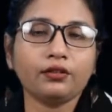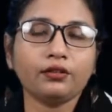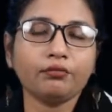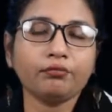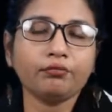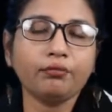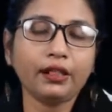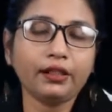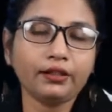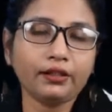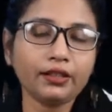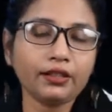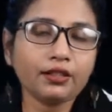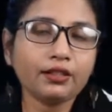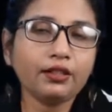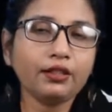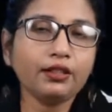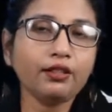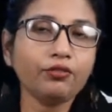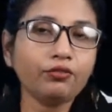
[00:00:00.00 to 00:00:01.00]
by this
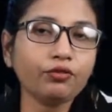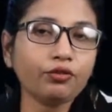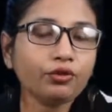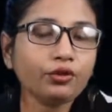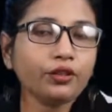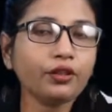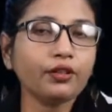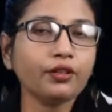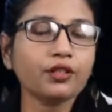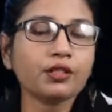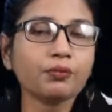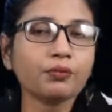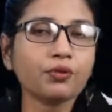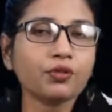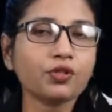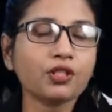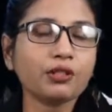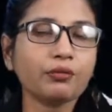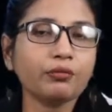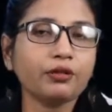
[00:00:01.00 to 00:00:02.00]
individual
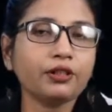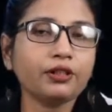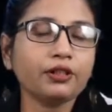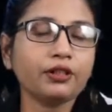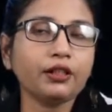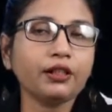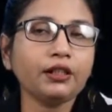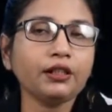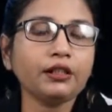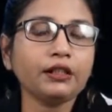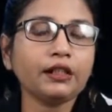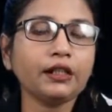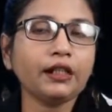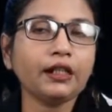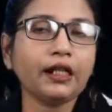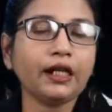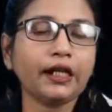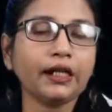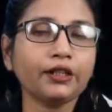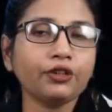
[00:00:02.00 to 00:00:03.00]
responsibility
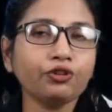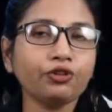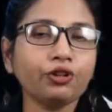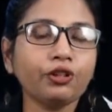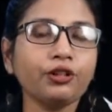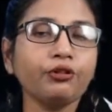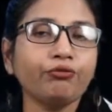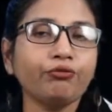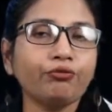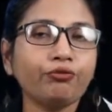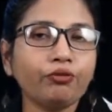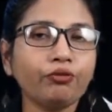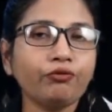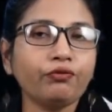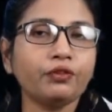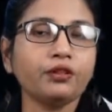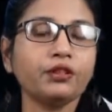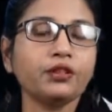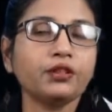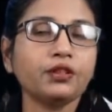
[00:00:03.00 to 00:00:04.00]
they actually
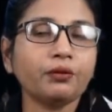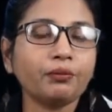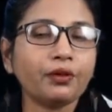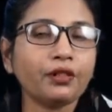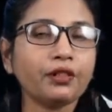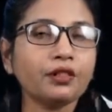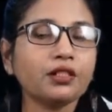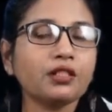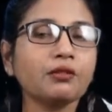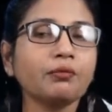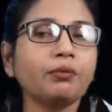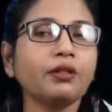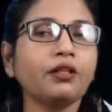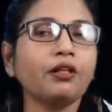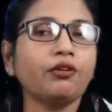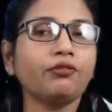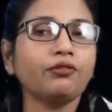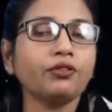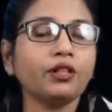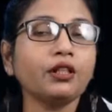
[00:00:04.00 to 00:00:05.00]
fulfills the principle
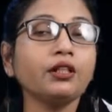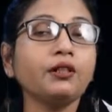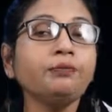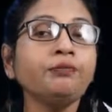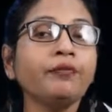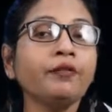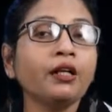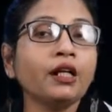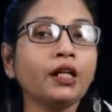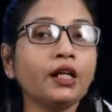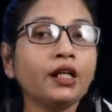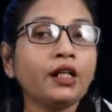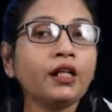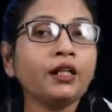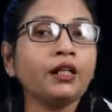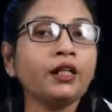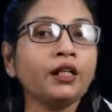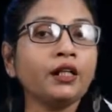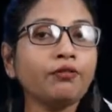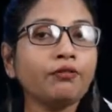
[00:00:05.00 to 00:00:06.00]
of the
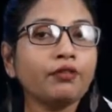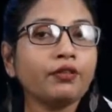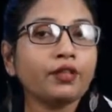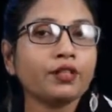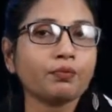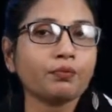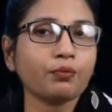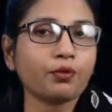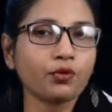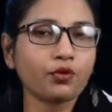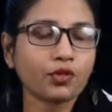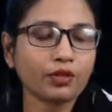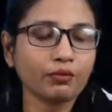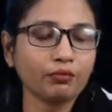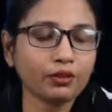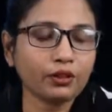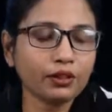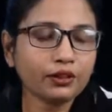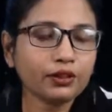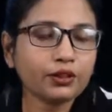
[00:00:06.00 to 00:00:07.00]
collective
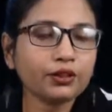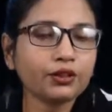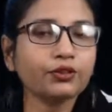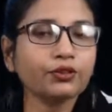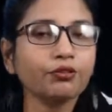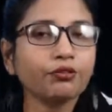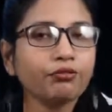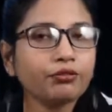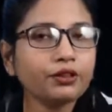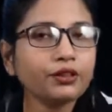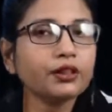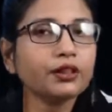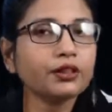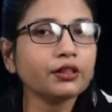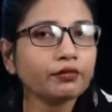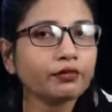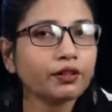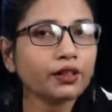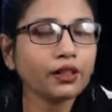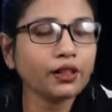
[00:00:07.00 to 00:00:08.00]
responsibility, so which
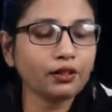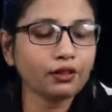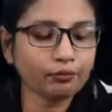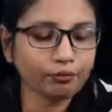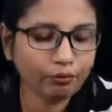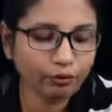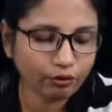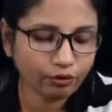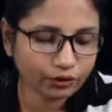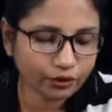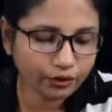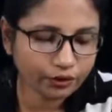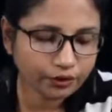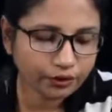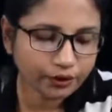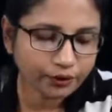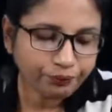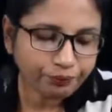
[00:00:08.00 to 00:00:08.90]
is very important.